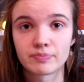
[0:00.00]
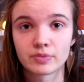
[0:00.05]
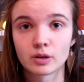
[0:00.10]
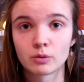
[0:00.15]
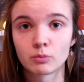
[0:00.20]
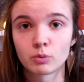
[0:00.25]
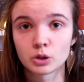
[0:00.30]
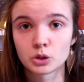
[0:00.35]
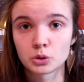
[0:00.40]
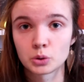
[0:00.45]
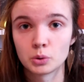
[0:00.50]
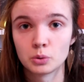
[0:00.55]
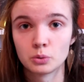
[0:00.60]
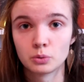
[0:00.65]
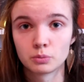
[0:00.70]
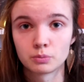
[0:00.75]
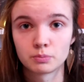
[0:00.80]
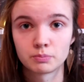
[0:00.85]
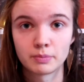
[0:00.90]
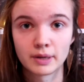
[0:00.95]
what
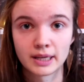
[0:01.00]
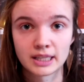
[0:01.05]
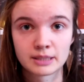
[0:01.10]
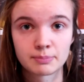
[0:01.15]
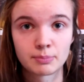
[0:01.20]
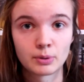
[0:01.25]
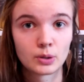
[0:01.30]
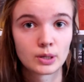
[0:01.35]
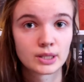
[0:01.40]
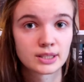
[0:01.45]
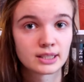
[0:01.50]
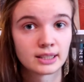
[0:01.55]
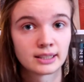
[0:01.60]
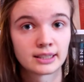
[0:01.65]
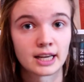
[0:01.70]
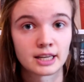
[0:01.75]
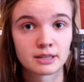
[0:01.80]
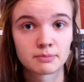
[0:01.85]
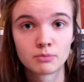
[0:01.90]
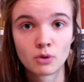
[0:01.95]
you experience in
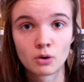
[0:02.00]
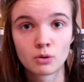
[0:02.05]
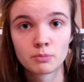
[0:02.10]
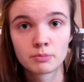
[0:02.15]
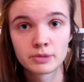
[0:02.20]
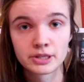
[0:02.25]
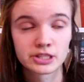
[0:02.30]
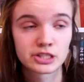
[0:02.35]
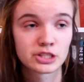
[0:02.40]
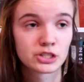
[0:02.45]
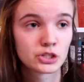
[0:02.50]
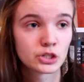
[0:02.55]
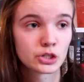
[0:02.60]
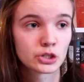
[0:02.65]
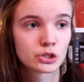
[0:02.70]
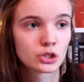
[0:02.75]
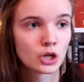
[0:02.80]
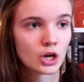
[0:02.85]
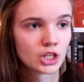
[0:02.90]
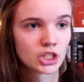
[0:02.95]
that moment
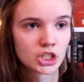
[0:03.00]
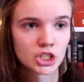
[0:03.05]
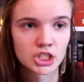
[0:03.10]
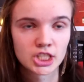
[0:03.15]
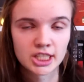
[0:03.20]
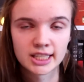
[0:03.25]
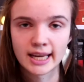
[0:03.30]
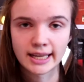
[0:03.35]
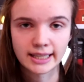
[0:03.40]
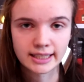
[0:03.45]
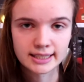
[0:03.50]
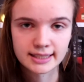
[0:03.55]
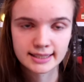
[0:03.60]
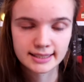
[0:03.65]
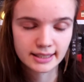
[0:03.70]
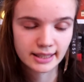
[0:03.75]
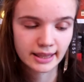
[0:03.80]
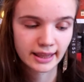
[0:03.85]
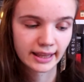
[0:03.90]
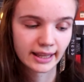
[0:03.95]
just under the next
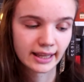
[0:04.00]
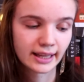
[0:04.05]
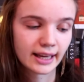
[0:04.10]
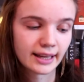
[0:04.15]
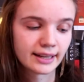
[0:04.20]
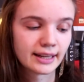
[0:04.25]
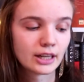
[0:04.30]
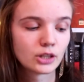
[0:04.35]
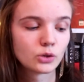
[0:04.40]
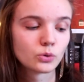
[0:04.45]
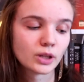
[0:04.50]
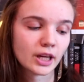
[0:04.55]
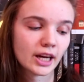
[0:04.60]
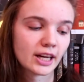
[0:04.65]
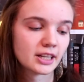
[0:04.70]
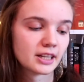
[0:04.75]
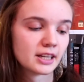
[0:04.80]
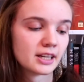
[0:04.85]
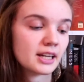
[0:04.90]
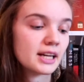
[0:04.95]
thing, and then you
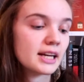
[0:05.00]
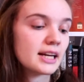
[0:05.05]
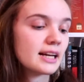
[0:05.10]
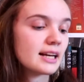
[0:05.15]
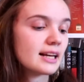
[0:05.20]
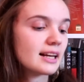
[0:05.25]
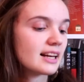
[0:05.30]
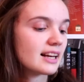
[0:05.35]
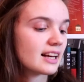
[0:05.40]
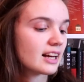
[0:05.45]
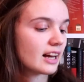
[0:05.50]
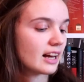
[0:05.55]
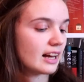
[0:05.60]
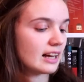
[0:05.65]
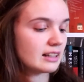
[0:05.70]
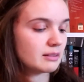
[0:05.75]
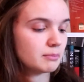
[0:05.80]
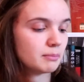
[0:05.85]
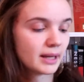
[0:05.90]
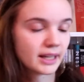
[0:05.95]
can
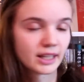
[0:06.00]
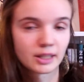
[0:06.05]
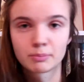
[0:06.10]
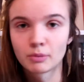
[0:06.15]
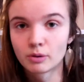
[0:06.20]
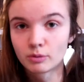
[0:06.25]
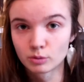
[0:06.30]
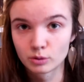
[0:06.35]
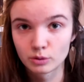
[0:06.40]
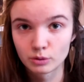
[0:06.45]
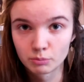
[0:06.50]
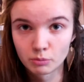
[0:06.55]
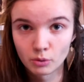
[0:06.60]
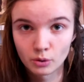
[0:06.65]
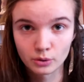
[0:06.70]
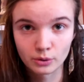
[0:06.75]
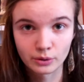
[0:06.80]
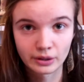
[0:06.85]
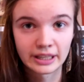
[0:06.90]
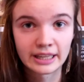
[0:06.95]
make it more
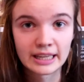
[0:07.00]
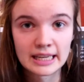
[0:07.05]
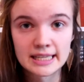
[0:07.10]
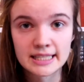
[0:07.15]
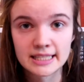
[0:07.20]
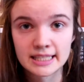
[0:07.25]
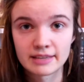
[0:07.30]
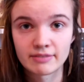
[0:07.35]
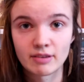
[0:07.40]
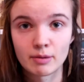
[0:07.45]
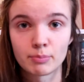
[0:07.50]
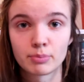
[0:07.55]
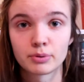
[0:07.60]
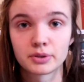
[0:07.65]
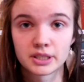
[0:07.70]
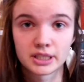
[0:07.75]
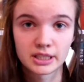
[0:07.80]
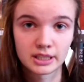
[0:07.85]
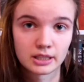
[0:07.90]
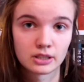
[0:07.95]
cohesive and
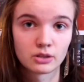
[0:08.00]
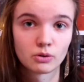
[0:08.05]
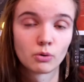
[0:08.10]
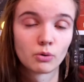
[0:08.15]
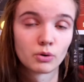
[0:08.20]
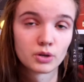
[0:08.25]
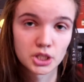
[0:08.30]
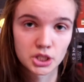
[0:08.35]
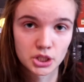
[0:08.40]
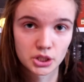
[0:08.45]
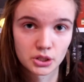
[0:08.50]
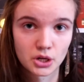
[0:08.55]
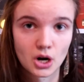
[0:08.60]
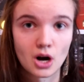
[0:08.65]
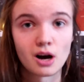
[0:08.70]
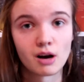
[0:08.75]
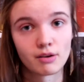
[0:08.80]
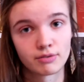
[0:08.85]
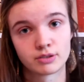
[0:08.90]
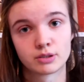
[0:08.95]
put it in order
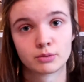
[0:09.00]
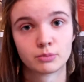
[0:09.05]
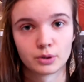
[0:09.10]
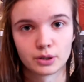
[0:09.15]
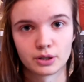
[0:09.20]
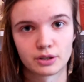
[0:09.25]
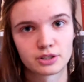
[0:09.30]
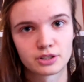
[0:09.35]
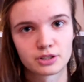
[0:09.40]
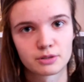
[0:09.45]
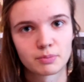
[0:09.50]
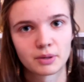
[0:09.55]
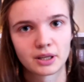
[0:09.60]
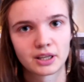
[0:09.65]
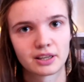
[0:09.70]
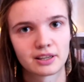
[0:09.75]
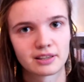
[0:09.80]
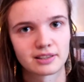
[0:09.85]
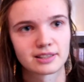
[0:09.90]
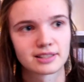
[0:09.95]
afterwards.
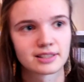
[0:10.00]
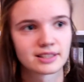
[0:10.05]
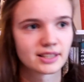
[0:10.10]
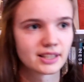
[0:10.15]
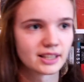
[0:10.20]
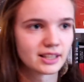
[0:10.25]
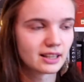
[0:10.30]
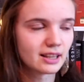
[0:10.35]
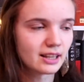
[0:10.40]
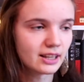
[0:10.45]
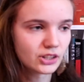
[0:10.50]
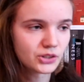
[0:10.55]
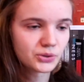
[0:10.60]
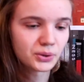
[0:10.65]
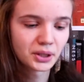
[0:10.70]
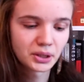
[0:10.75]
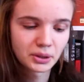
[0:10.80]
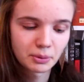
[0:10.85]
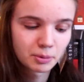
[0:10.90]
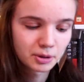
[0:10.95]
Because like
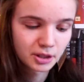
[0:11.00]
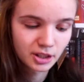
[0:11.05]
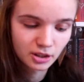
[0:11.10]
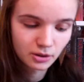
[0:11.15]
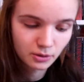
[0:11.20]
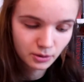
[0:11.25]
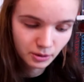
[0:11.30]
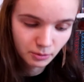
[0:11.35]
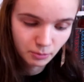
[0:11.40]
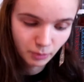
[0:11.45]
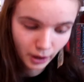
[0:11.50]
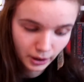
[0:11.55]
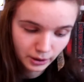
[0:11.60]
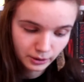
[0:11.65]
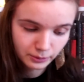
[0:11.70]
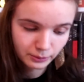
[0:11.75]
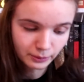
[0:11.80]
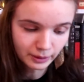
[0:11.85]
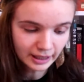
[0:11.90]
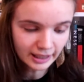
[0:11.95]
trying to put it in order while
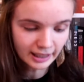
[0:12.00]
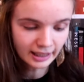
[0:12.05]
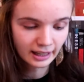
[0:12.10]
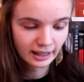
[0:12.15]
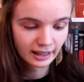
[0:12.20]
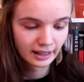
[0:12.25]
you read